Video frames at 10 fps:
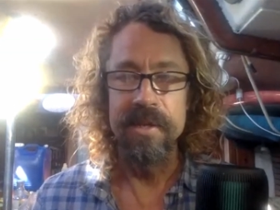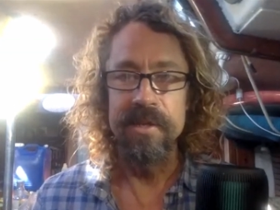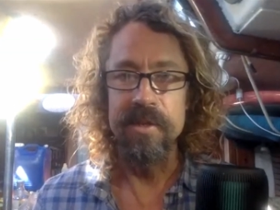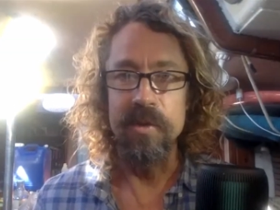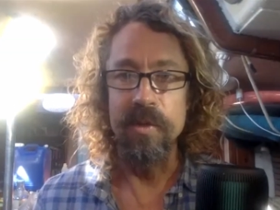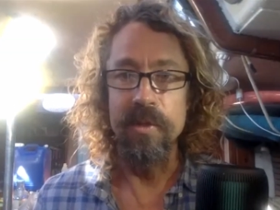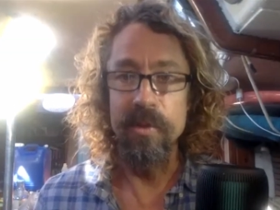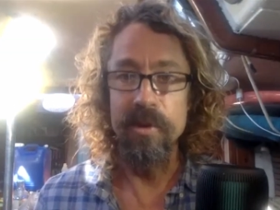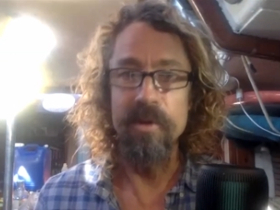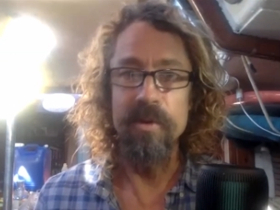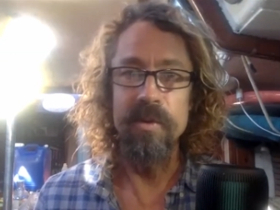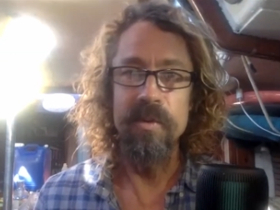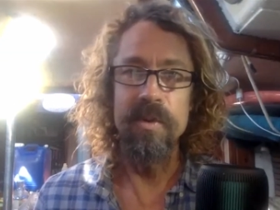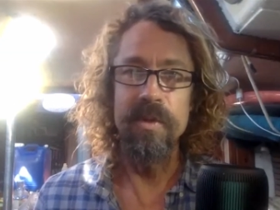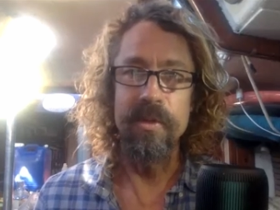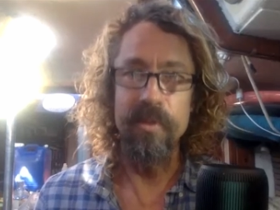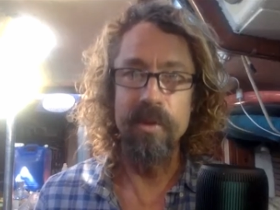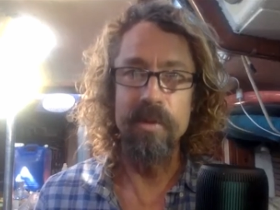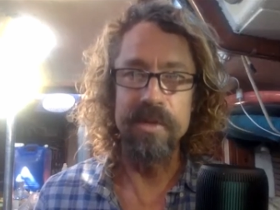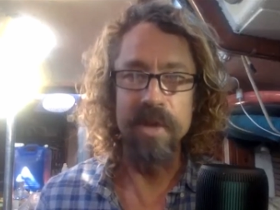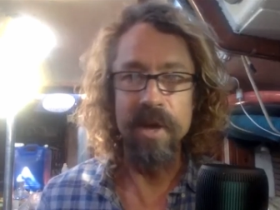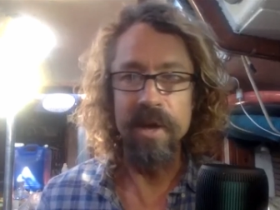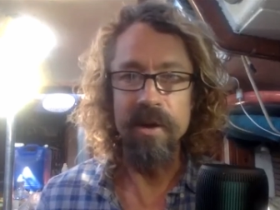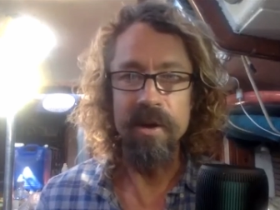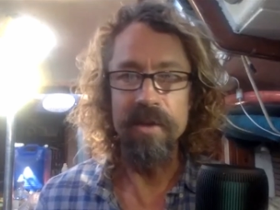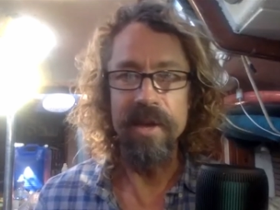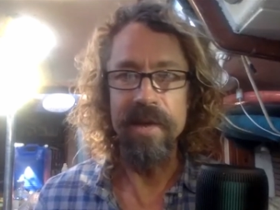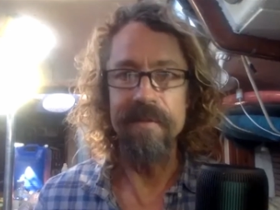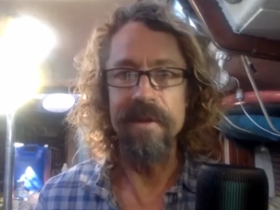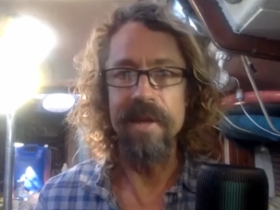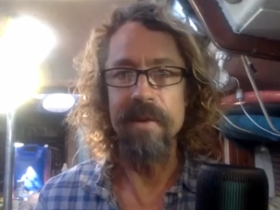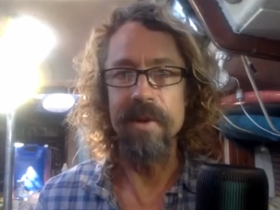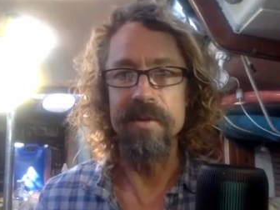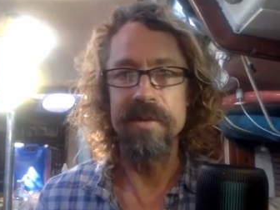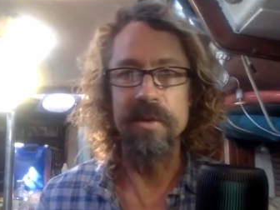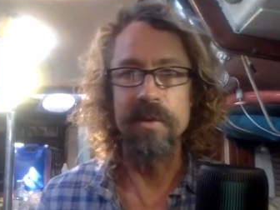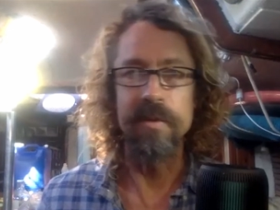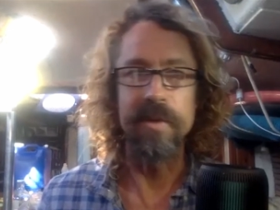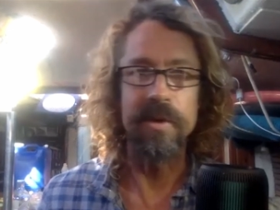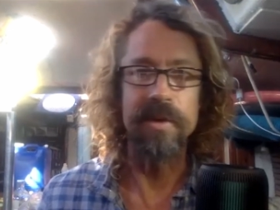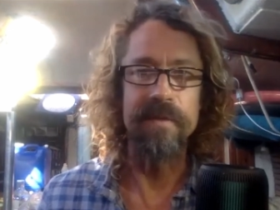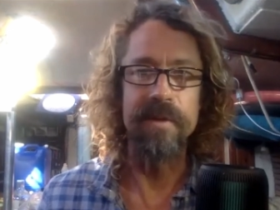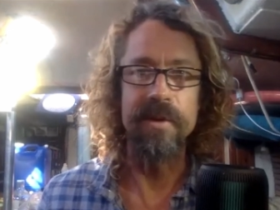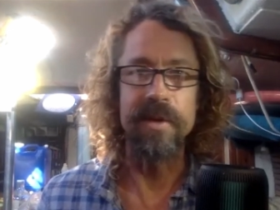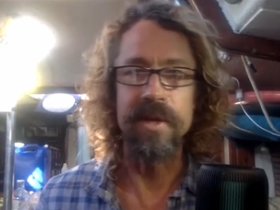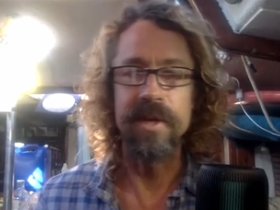So the thrill, the thrill was on all day, every day when I was canoeing. yeah.